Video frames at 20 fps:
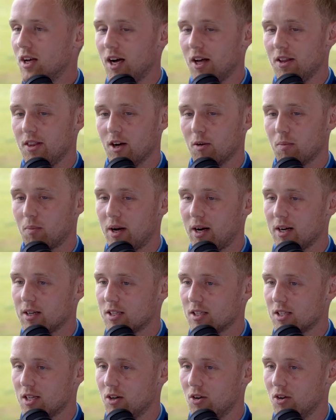and they are
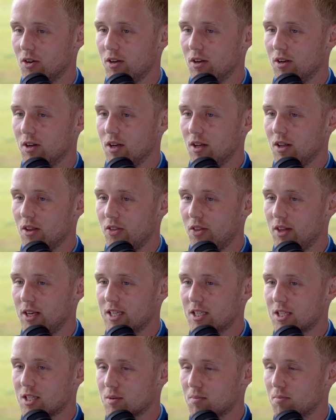practicing on the
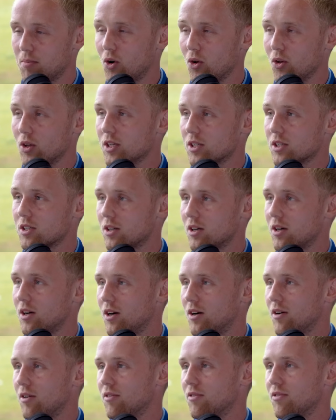smallest
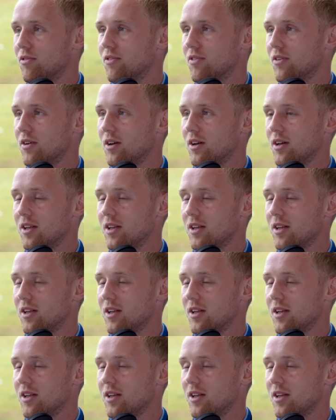of